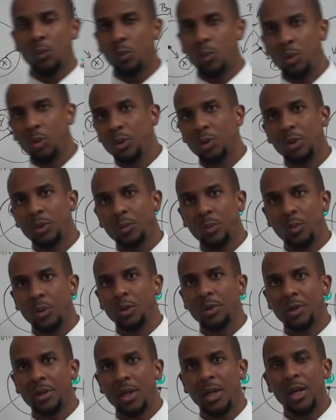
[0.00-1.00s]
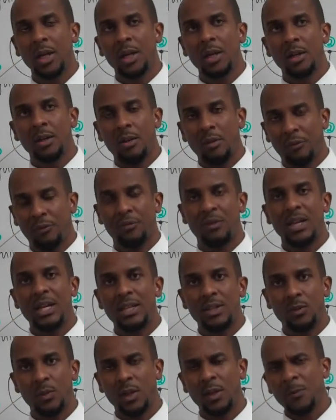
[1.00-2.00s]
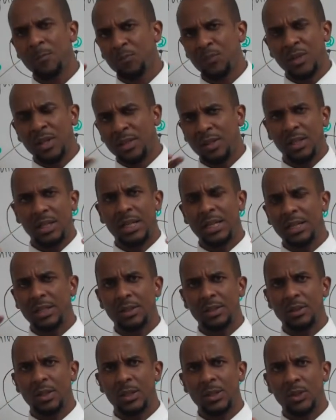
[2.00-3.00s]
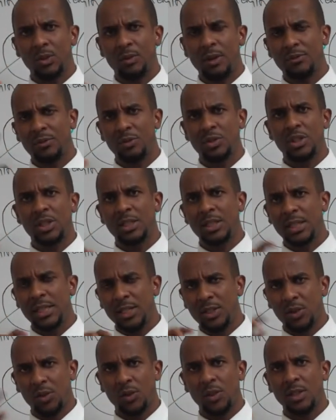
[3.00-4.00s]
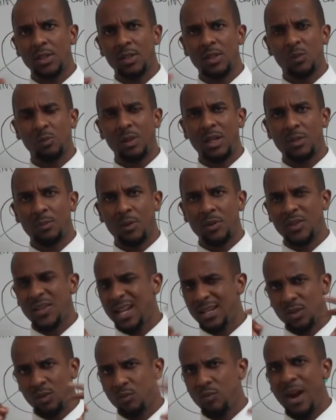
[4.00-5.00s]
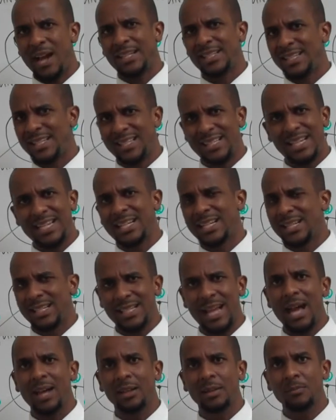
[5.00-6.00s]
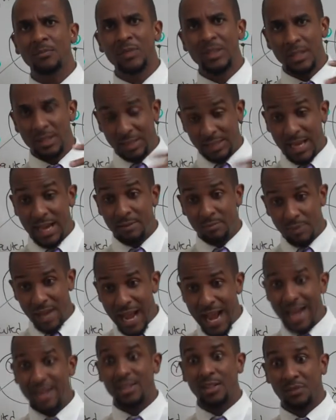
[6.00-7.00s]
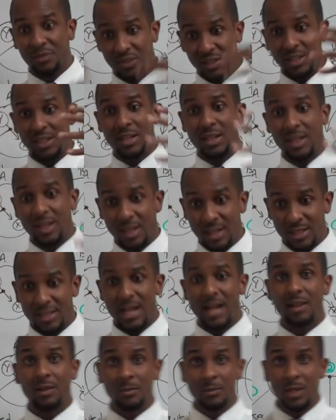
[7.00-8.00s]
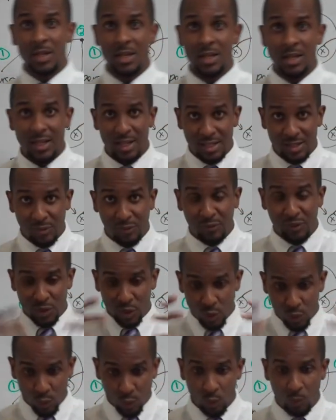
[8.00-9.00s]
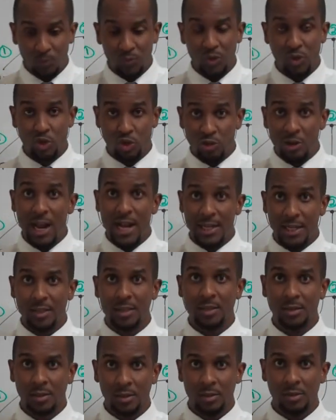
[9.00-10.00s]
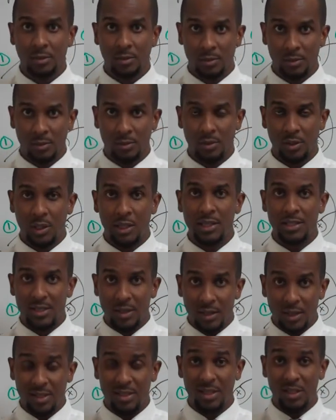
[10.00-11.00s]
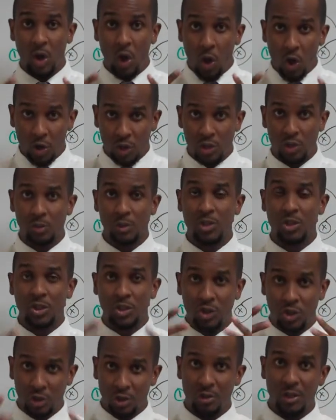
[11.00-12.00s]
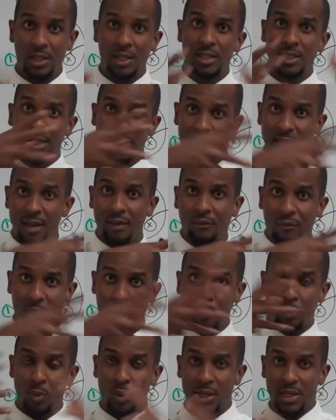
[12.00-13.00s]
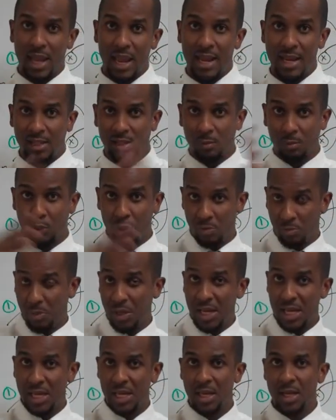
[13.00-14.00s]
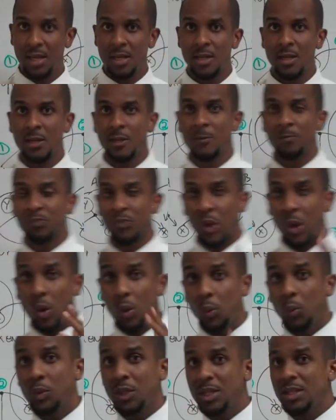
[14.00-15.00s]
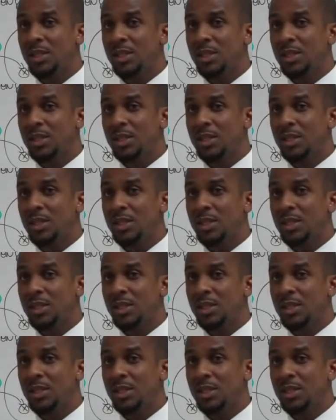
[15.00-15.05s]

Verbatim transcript: word, word or phrase where the, uh, the refugee, the internally displaced person has the right to seek asylum that act of seeking asylum is a physical trek. You know, it's, a, it's an arduous journey to get from point A to point B. Only